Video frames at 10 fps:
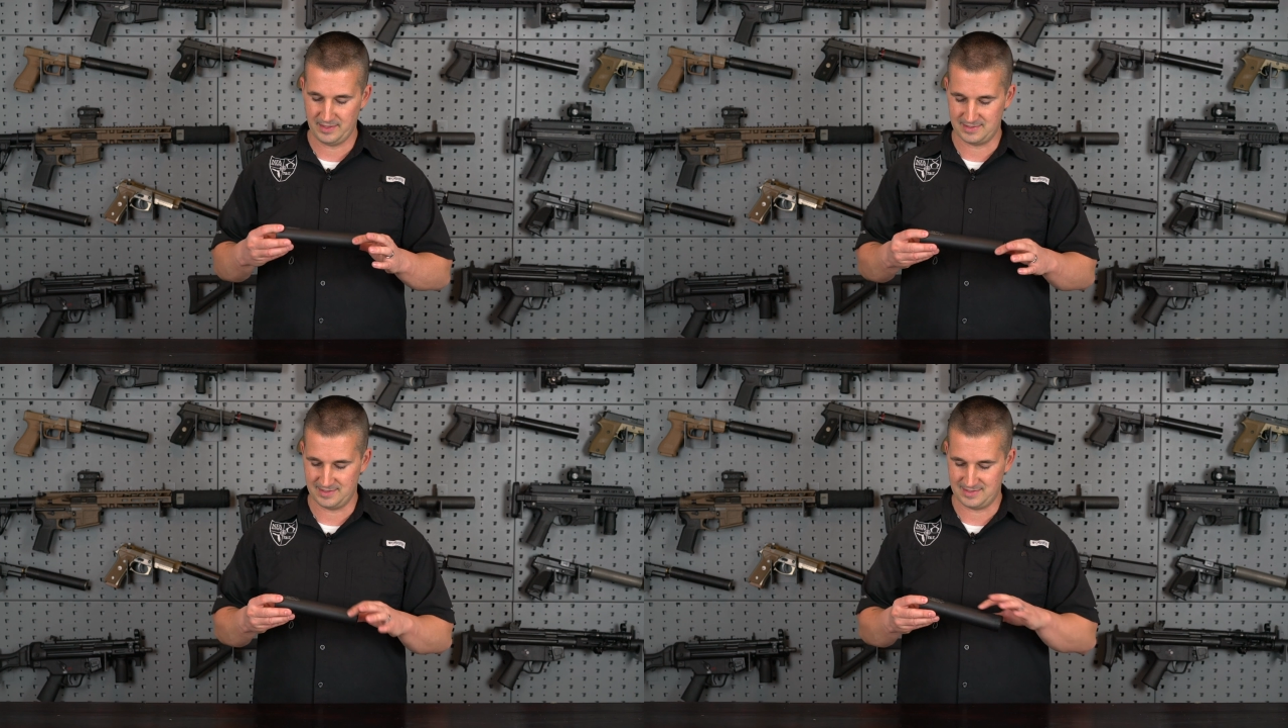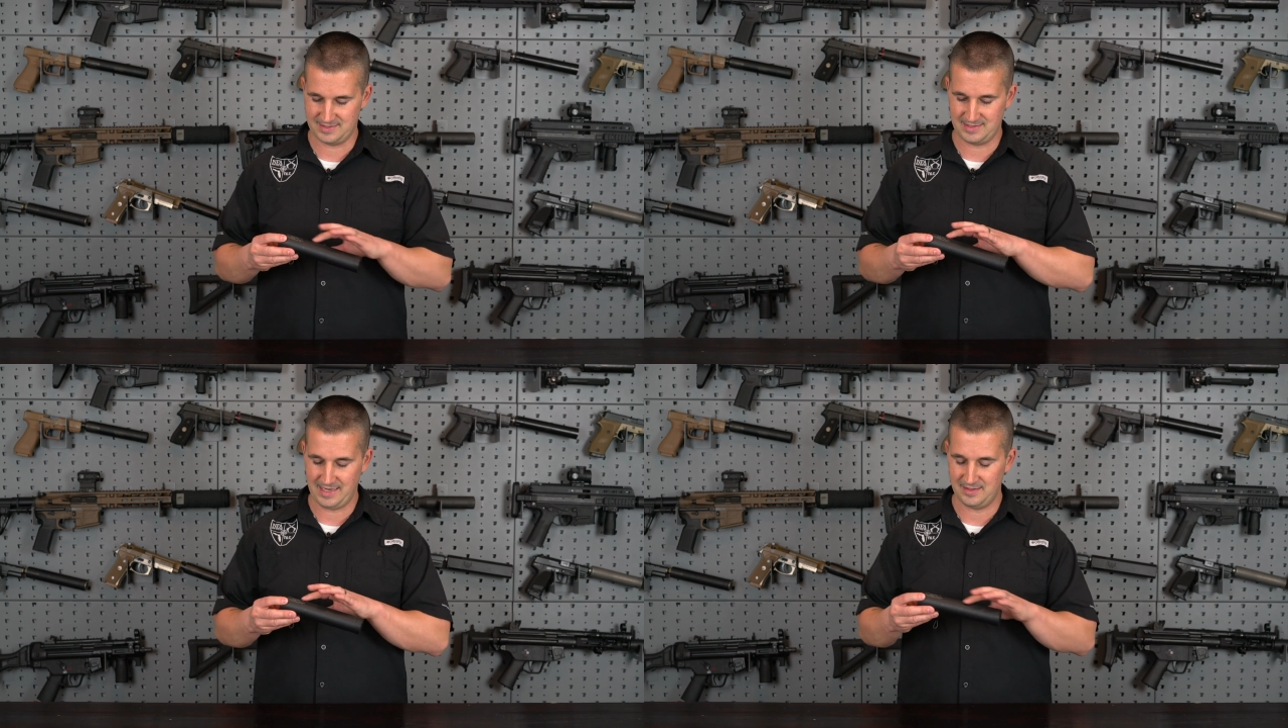nice
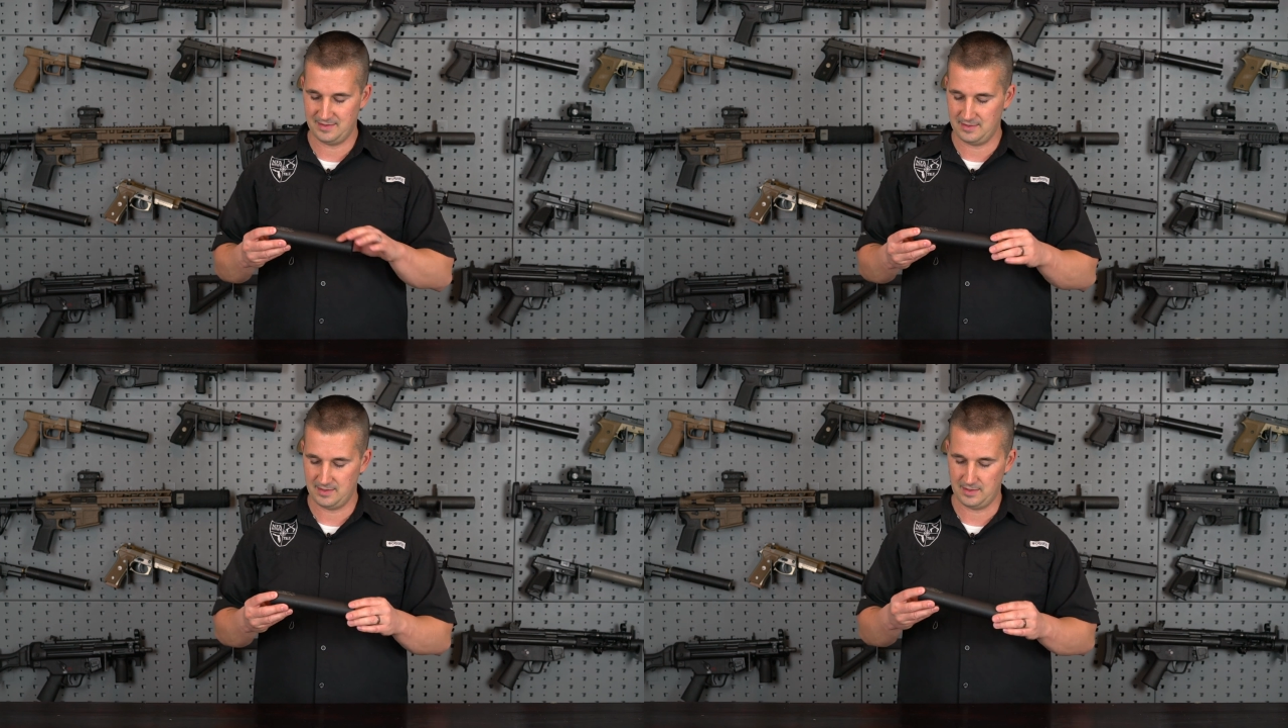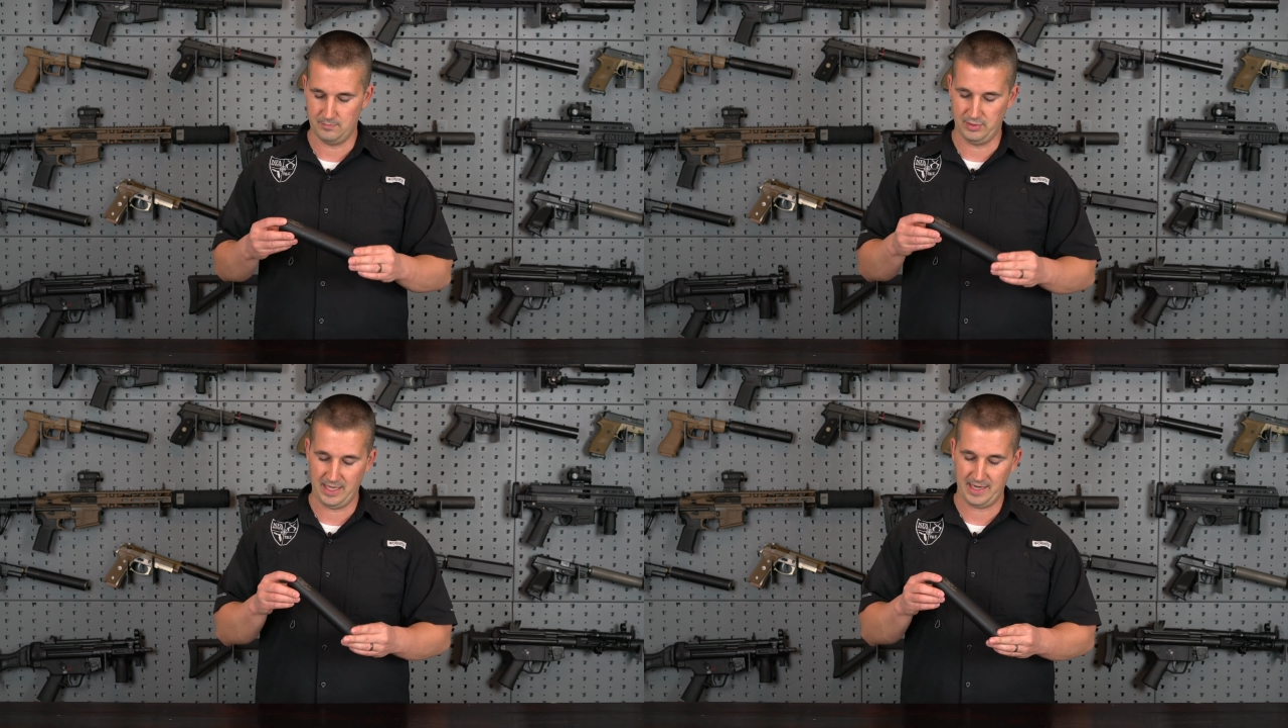satin
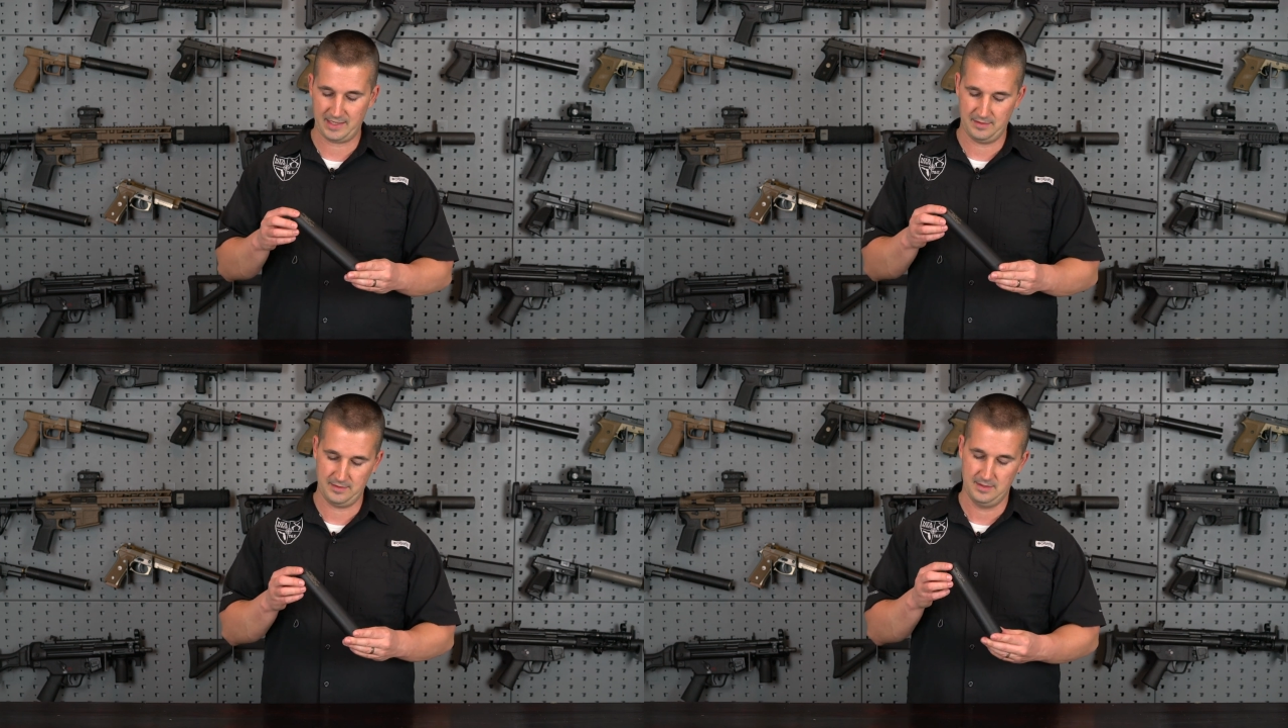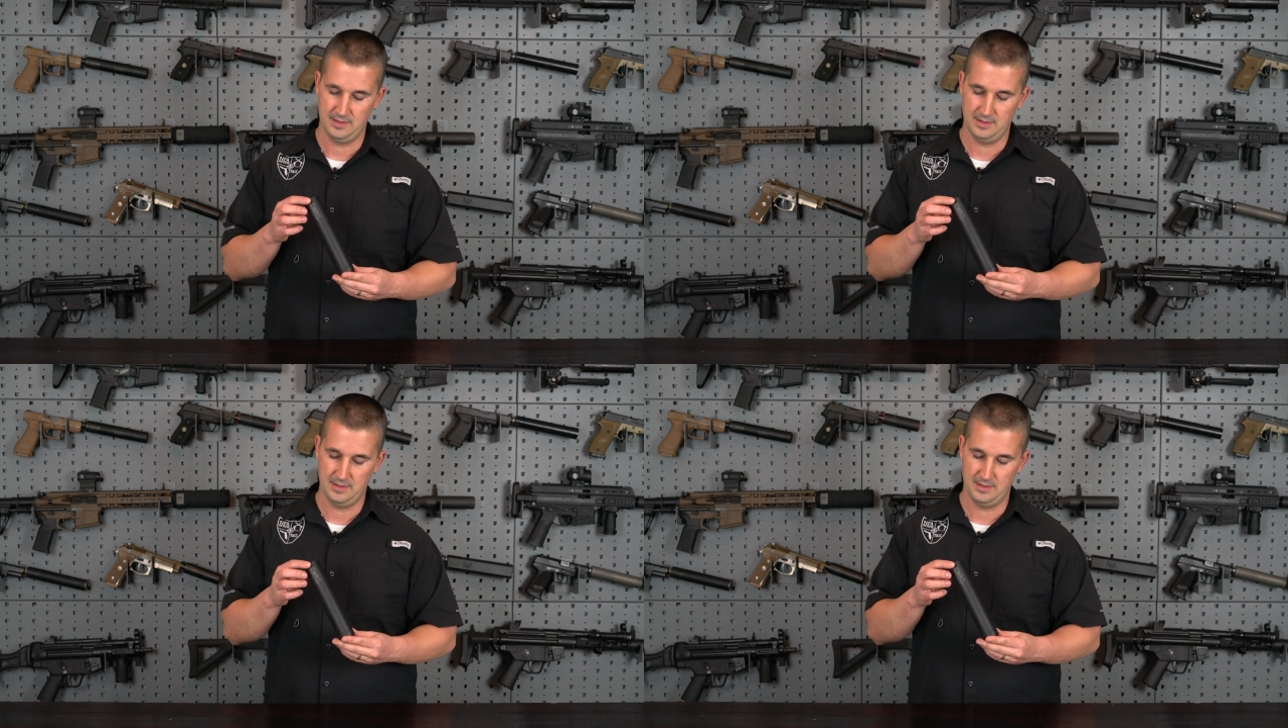black